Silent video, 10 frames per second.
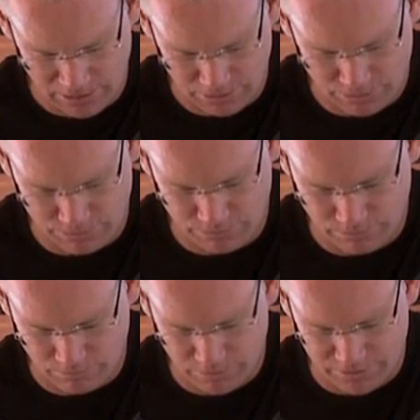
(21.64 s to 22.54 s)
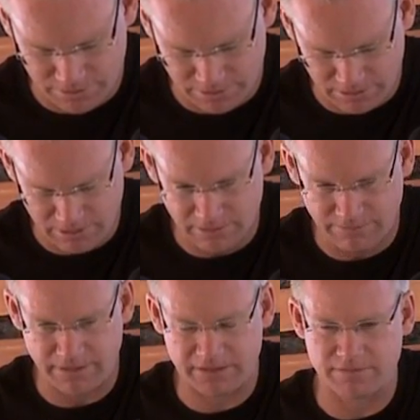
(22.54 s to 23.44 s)
who was
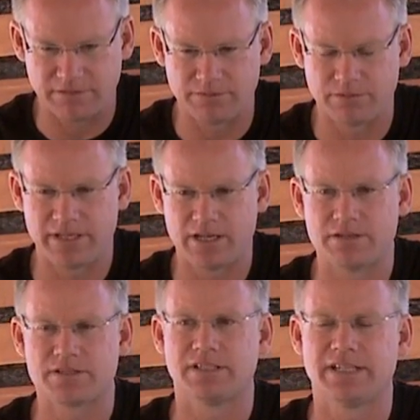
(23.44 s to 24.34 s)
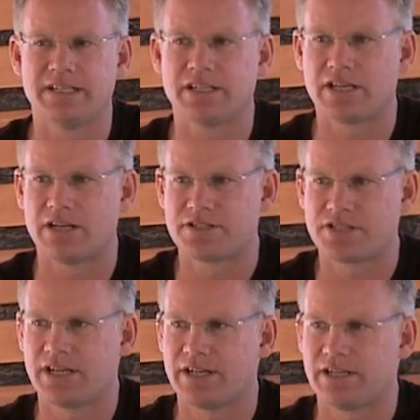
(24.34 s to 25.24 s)
effectively Rio's lead
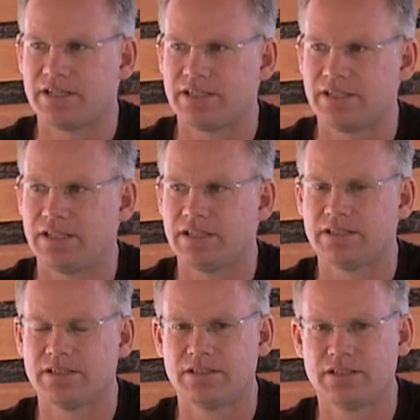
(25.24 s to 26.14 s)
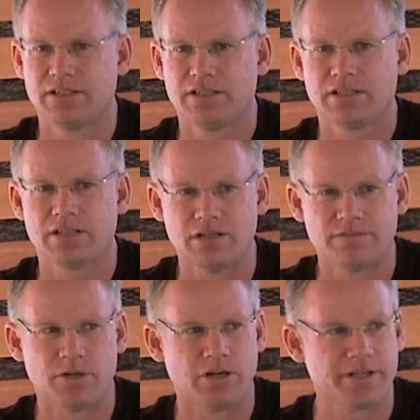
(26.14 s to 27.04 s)
negotiator in the
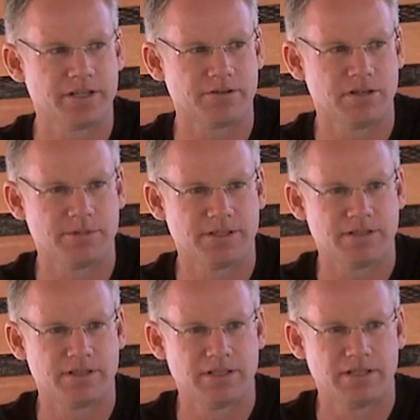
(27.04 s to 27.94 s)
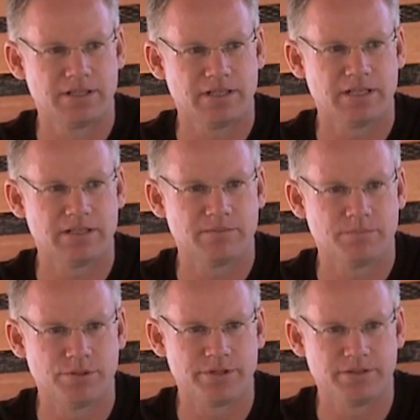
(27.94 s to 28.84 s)
Gove mining agreement and
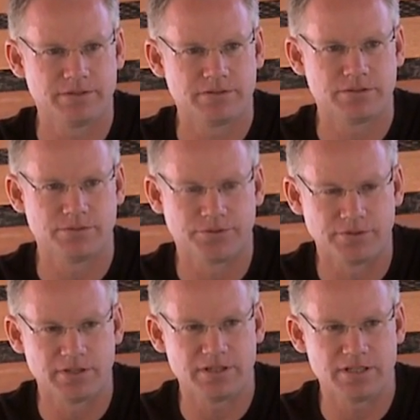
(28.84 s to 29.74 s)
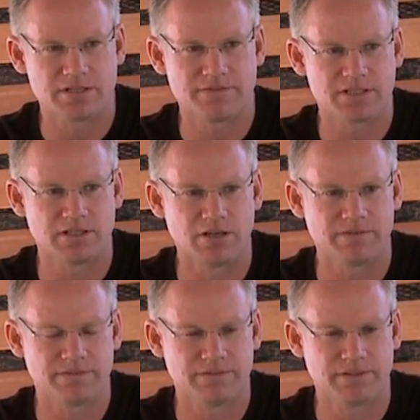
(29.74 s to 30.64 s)
put in 2 or 3 years of his
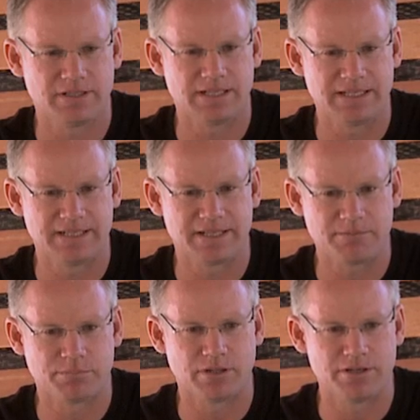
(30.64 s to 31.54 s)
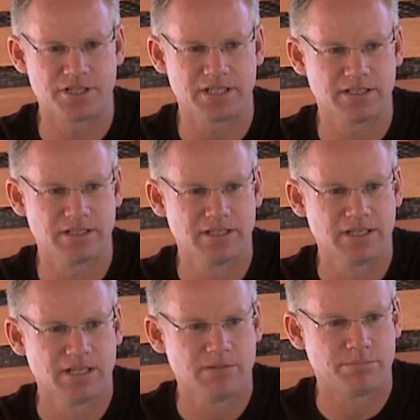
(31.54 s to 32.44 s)
life into that project.
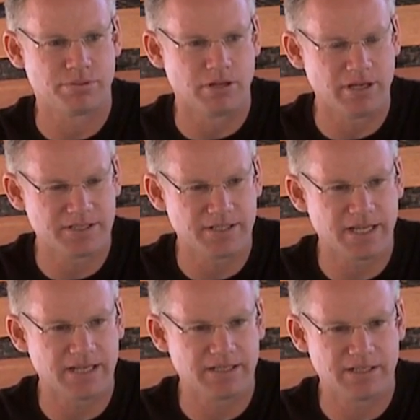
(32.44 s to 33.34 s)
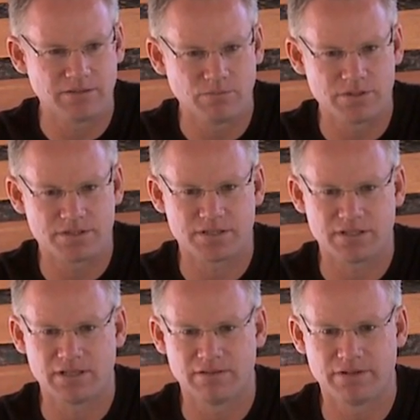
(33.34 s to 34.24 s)
Prior to that was
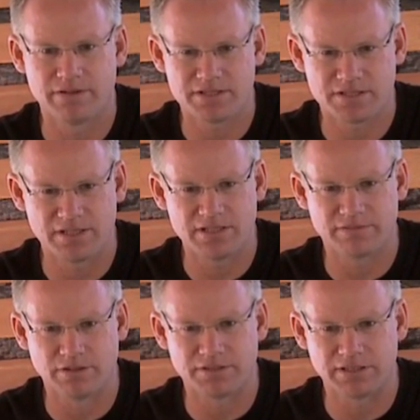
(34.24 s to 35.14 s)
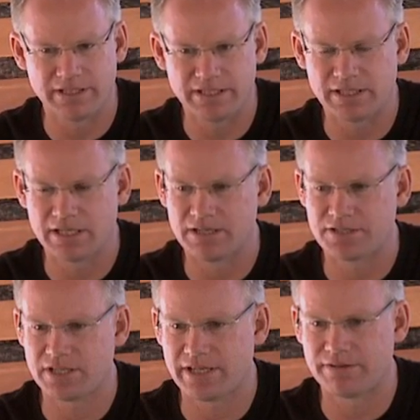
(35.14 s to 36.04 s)
a very senior, if not the lead
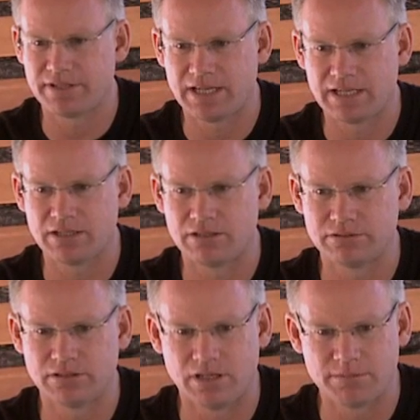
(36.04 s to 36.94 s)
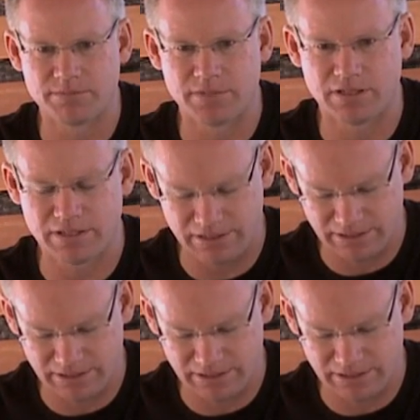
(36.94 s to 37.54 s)
negotiator in the Argyle diamond mine,